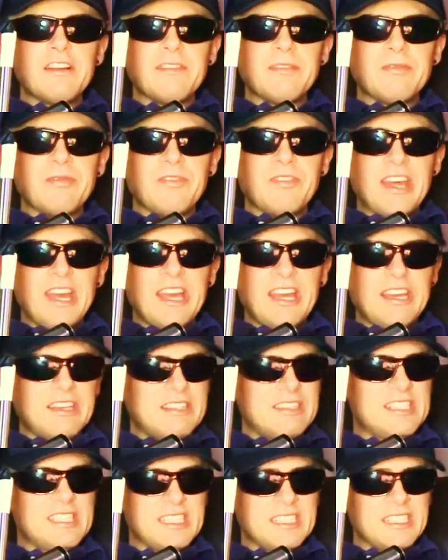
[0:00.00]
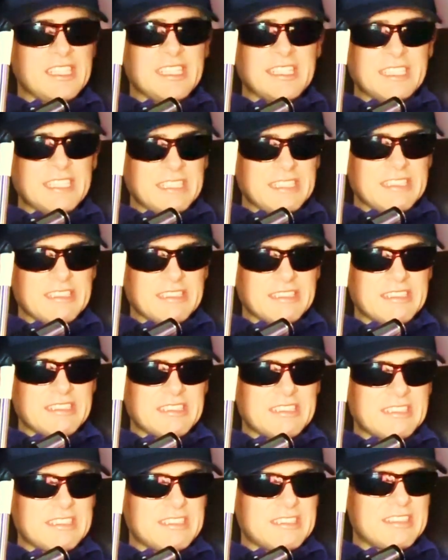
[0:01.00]
that Dylan
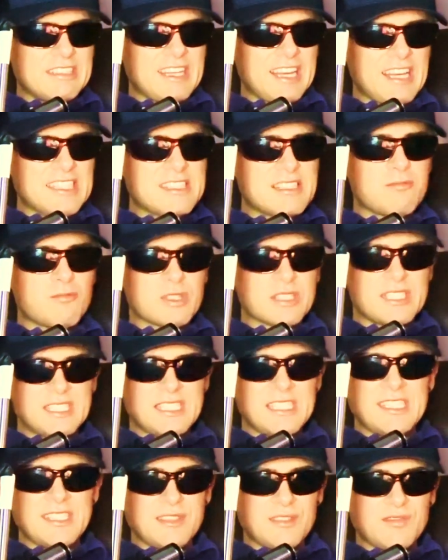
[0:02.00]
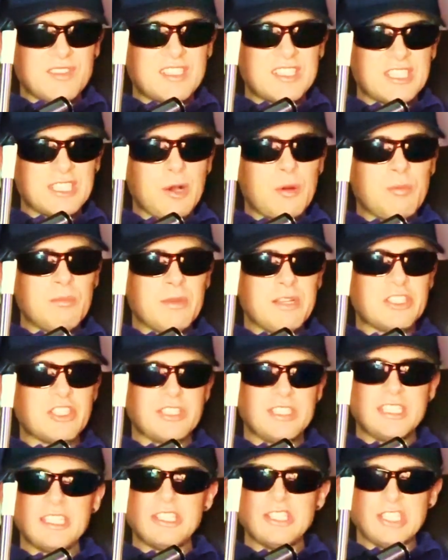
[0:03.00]
has received so much
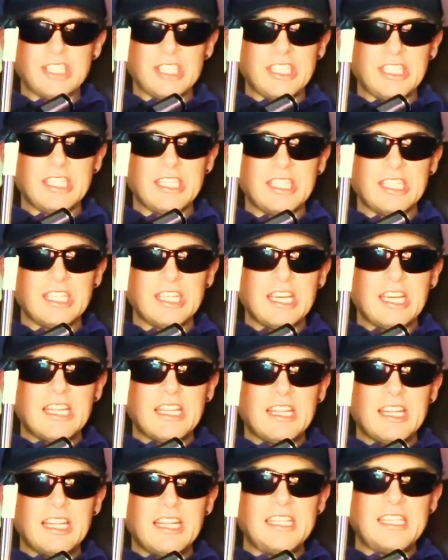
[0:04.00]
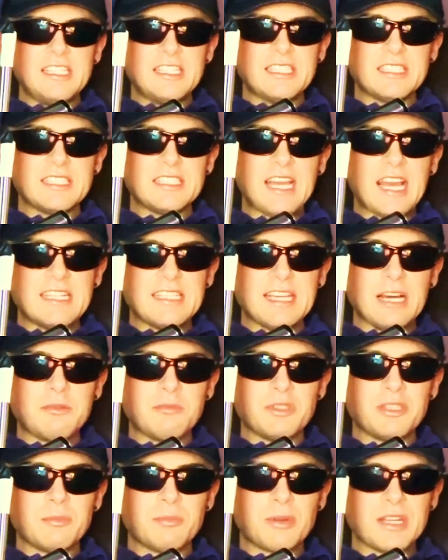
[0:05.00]
attention that he has sat down
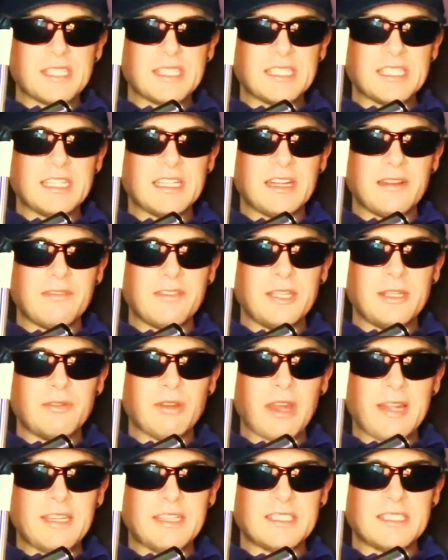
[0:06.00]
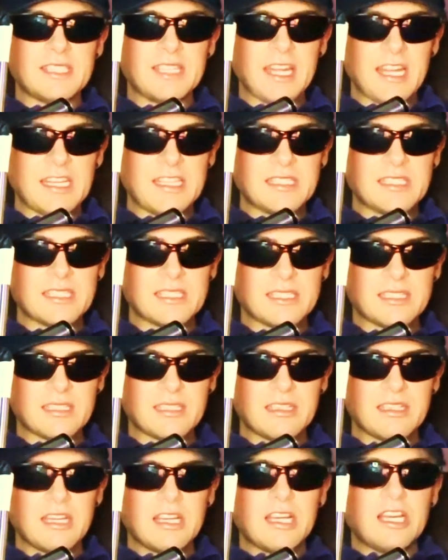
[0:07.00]
with the President of the United States,
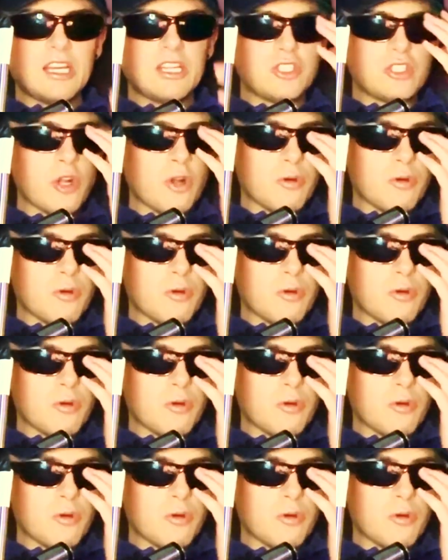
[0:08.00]
Joe